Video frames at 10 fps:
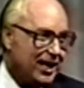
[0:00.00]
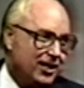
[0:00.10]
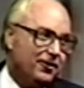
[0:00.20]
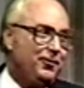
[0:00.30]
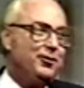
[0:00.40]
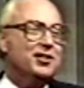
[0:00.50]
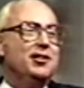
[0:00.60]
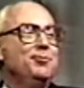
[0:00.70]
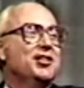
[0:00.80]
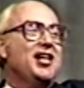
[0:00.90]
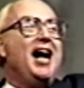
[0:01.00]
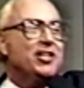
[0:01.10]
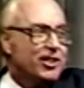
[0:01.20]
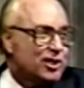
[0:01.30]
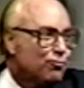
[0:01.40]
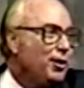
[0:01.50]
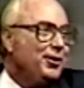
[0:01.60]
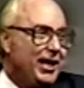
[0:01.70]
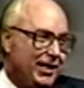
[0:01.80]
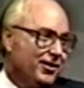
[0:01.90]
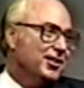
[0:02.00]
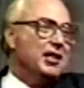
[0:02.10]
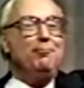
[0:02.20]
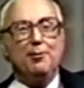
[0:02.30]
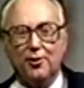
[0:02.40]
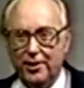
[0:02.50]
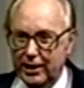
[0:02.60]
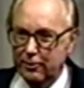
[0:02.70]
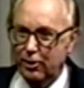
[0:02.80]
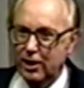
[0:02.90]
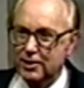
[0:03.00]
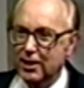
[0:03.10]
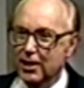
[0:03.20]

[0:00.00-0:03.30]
And if he was the misogynist woman hater that some people think he was,